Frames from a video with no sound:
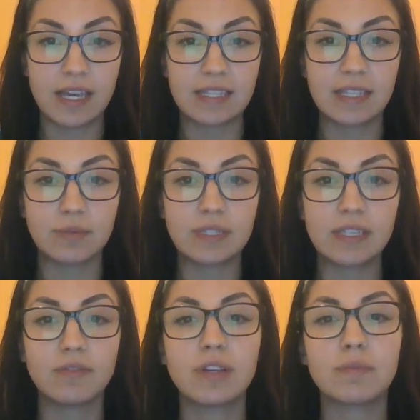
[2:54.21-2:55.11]
as they
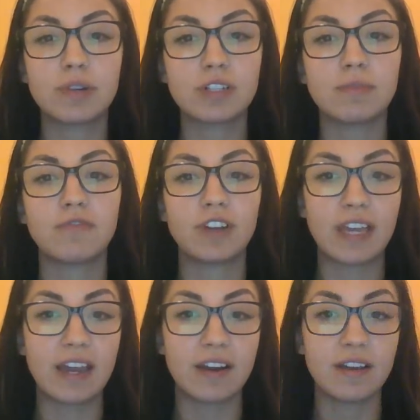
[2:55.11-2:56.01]
receive reimbursement for
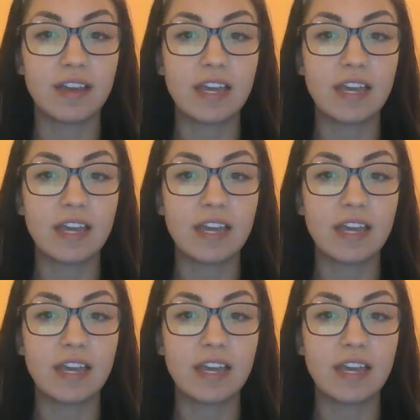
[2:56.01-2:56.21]
care,